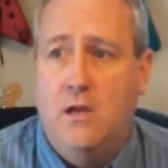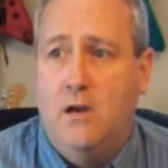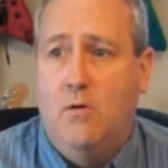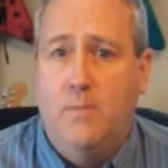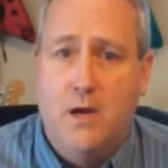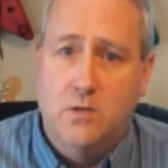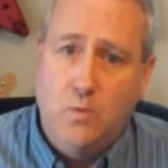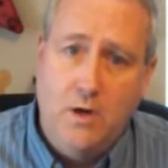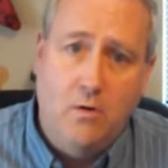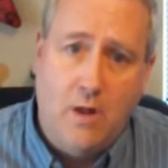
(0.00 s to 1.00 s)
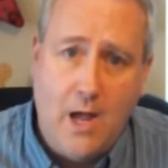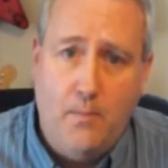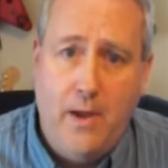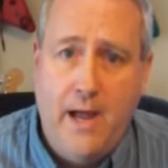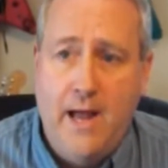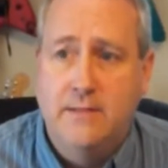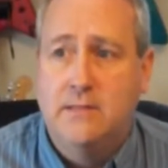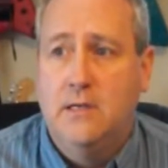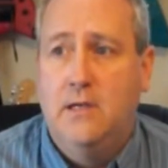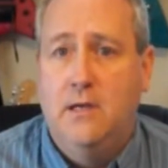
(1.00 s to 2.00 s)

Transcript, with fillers: You know, because we don't allow pets,